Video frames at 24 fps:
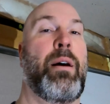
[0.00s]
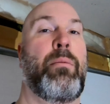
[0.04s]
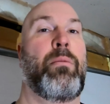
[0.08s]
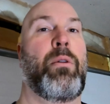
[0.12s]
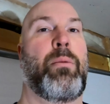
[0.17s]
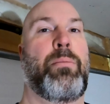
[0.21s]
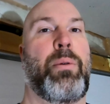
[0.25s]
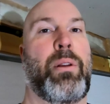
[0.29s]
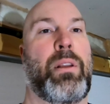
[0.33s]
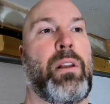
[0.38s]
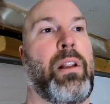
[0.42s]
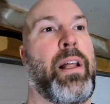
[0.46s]
we'll
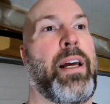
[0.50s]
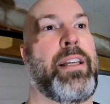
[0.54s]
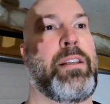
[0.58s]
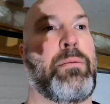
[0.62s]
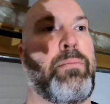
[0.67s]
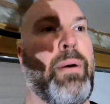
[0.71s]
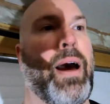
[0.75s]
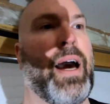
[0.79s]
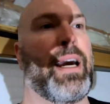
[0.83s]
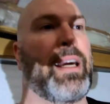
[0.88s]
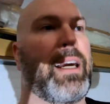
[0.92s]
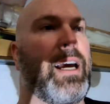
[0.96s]
put the lights
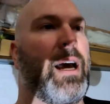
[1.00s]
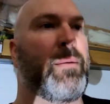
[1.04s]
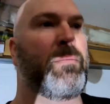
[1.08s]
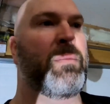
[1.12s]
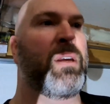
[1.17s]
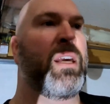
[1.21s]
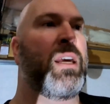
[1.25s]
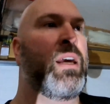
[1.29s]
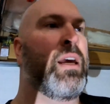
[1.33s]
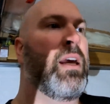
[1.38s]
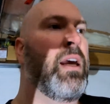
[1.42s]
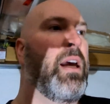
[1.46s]
back up.
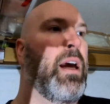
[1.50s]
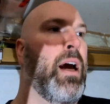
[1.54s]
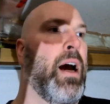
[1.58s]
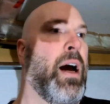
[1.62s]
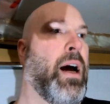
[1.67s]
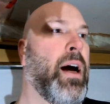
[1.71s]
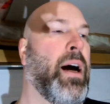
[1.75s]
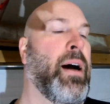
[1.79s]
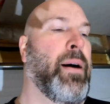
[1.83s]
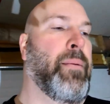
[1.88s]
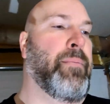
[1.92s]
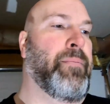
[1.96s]

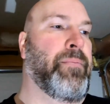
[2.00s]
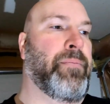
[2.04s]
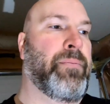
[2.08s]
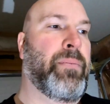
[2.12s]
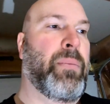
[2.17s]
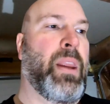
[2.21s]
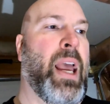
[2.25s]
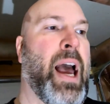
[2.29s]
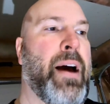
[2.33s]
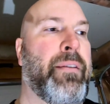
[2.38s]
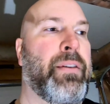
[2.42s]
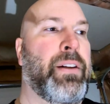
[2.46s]

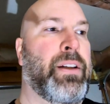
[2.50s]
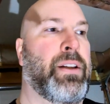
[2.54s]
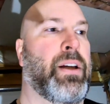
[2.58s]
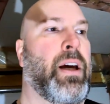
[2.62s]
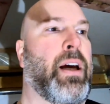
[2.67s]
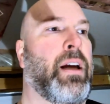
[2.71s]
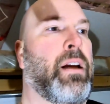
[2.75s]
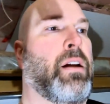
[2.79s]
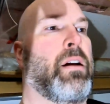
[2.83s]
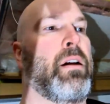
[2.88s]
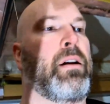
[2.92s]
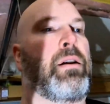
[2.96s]
Haven't
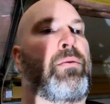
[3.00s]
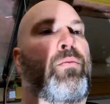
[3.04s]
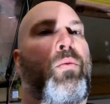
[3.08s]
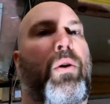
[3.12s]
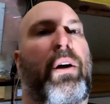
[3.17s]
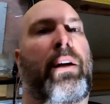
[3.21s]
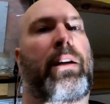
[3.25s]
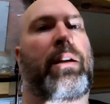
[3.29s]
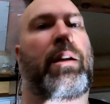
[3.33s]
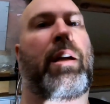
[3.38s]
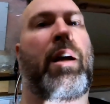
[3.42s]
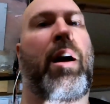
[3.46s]
decided on
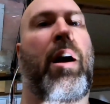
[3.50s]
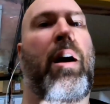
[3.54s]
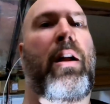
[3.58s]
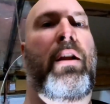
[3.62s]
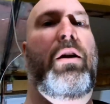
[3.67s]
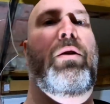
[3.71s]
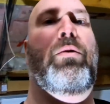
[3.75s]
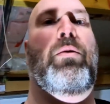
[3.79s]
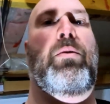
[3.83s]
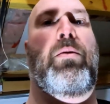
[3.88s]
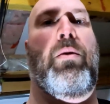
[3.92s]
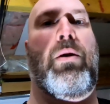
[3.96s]
what color
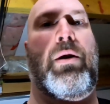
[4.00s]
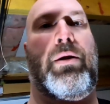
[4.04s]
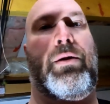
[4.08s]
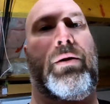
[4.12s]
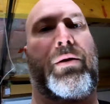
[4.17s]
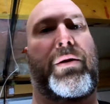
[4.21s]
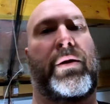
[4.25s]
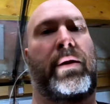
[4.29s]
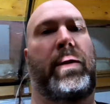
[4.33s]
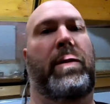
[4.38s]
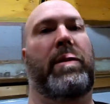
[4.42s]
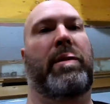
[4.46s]
we want
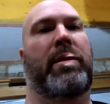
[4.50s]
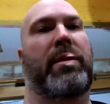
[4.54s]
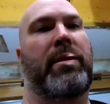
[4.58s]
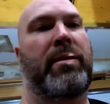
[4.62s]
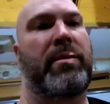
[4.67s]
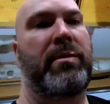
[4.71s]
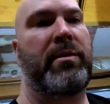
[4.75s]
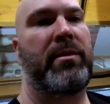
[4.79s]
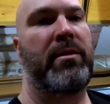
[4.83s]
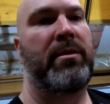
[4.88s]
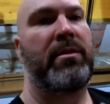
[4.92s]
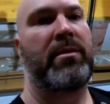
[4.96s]
to
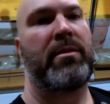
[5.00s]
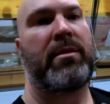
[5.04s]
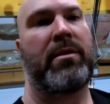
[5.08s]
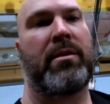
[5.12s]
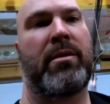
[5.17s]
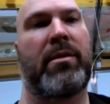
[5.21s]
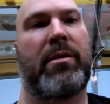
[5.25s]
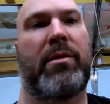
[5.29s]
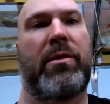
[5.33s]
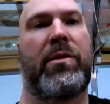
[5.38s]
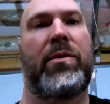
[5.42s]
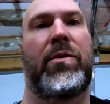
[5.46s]

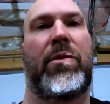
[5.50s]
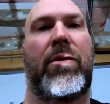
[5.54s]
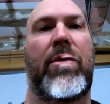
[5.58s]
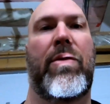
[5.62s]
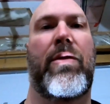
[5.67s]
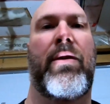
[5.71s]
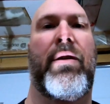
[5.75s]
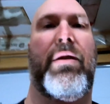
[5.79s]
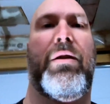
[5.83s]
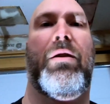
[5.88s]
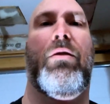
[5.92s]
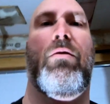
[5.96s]
do
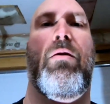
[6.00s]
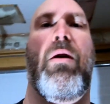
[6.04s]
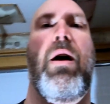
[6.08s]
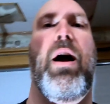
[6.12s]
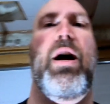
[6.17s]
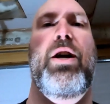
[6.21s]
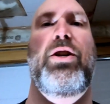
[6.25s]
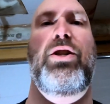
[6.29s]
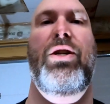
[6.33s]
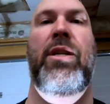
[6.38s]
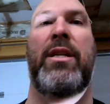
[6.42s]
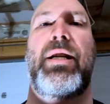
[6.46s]
the
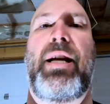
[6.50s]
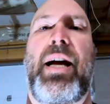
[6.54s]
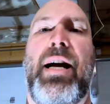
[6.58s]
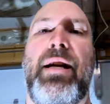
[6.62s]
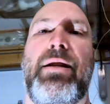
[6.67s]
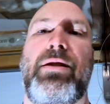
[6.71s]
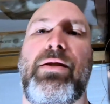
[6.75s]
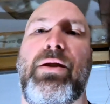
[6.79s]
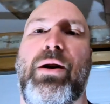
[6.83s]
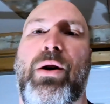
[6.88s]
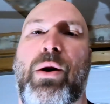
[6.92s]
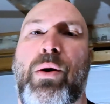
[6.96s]
garage in yet,
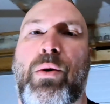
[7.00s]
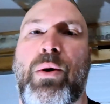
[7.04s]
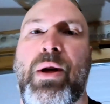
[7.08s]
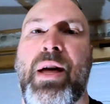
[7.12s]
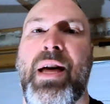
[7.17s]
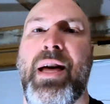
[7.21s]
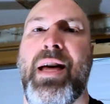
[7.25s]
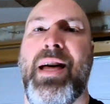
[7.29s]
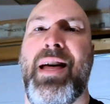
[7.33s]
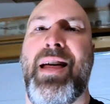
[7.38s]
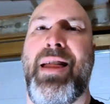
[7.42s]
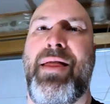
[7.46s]
so
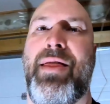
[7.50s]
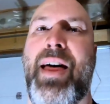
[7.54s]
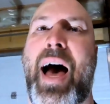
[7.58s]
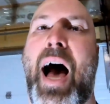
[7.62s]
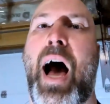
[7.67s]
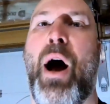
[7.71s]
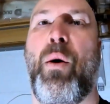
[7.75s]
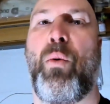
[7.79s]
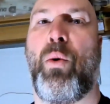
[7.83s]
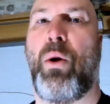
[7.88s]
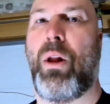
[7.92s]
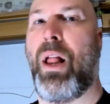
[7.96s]

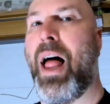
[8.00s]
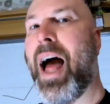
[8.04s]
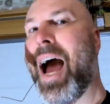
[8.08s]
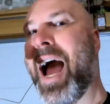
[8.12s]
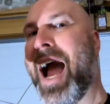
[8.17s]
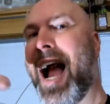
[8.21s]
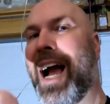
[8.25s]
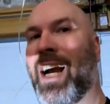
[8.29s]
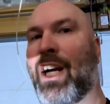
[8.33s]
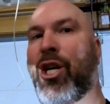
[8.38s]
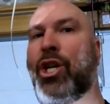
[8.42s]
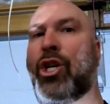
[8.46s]
that will
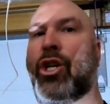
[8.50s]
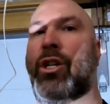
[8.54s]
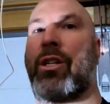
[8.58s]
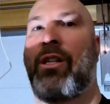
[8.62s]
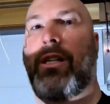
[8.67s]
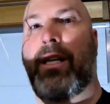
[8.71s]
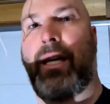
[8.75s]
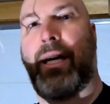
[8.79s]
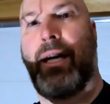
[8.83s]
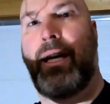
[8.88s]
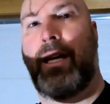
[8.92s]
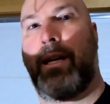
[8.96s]

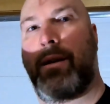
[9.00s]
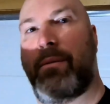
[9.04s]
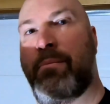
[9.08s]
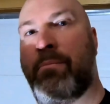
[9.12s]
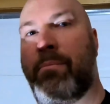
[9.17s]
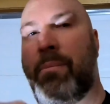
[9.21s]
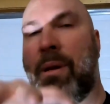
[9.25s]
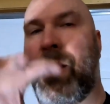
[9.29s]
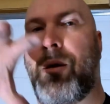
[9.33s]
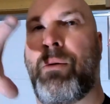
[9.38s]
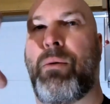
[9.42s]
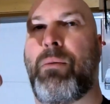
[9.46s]
actually
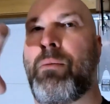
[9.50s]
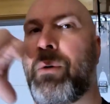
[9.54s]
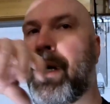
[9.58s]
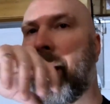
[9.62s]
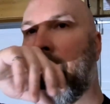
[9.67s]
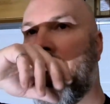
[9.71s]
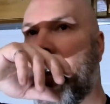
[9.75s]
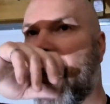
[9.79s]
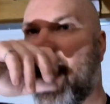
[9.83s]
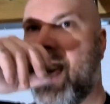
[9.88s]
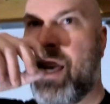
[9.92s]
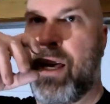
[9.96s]
be when we
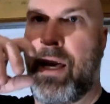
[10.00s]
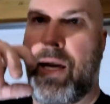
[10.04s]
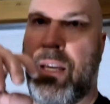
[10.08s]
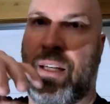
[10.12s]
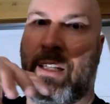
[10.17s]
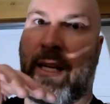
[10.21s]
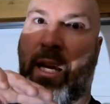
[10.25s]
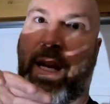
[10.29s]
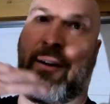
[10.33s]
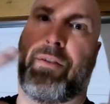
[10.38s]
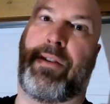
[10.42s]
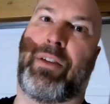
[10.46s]

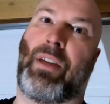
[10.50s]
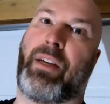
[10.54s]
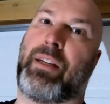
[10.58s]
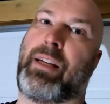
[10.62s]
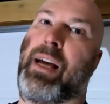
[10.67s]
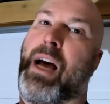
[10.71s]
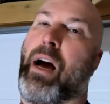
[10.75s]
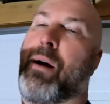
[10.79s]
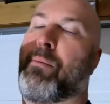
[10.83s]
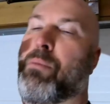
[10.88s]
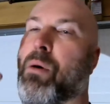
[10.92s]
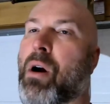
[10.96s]
take everything
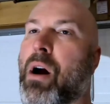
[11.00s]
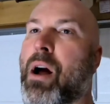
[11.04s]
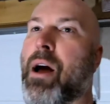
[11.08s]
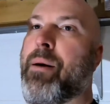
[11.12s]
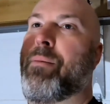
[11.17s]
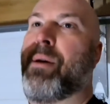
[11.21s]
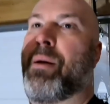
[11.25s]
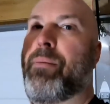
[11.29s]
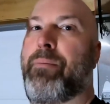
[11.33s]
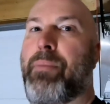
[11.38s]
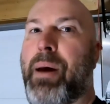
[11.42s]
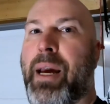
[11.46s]
down, prime
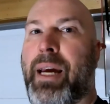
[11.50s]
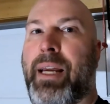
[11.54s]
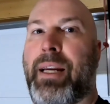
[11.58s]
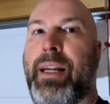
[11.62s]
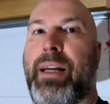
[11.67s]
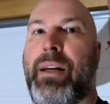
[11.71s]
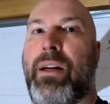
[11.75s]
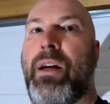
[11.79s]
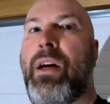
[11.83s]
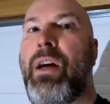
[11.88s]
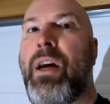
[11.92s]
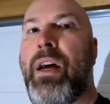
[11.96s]
it, paint it,
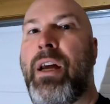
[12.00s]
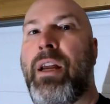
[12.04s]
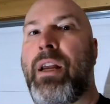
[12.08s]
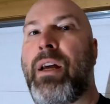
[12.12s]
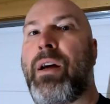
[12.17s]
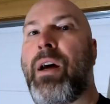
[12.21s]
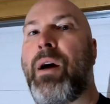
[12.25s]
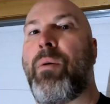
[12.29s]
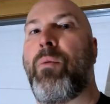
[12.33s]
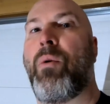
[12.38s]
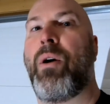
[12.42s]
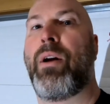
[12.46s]

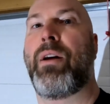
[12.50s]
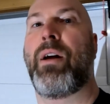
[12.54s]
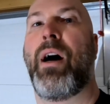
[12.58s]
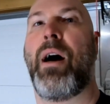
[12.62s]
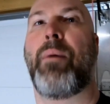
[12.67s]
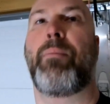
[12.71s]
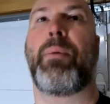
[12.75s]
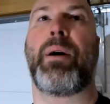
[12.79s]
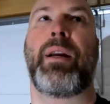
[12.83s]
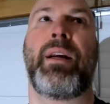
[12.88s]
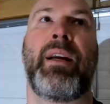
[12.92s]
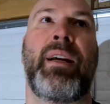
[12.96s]
and whatnot.
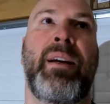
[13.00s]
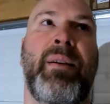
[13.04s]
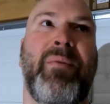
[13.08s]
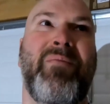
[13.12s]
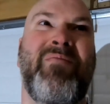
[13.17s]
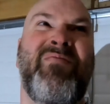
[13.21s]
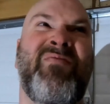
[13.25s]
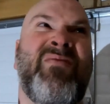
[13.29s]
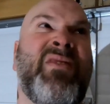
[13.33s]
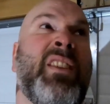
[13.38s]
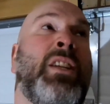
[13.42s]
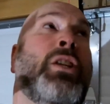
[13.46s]
But
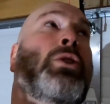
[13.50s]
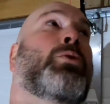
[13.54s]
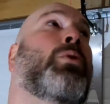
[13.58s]
just